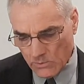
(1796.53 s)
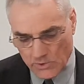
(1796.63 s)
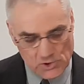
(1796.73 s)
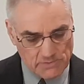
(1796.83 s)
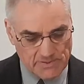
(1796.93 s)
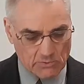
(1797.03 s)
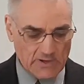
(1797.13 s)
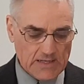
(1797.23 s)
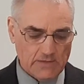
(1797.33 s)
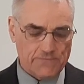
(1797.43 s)
We should be
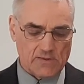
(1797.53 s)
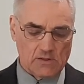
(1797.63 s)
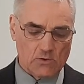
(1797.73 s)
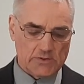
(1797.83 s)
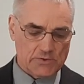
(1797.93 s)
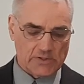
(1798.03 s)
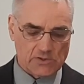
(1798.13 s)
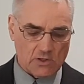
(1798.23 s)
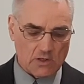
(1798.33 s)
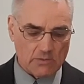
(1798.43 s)
ready for the Lord's
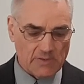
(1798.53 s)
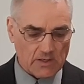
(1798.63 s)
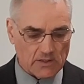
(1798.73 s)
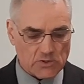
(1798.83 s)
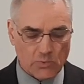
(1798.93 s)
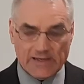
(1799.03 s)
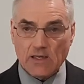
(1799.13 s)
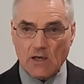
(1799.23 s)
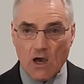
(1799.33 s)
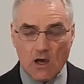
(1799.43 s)
return because when he
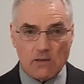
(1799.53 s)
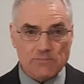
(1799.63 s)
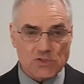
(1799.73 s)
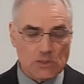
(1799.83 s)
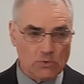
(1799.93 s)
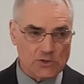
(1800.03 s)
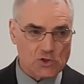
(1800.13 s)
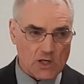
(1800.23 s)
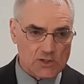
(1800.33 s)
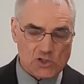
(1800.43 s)
comes, he will
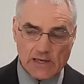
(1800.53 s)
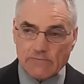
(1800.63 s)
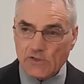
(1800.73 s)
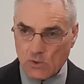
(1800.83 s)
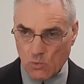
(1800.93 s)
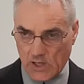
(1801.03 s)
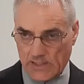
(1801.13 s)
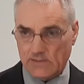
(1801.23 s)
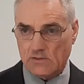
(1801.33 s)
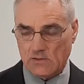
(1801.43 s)
judge
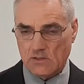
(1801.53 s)
everyone.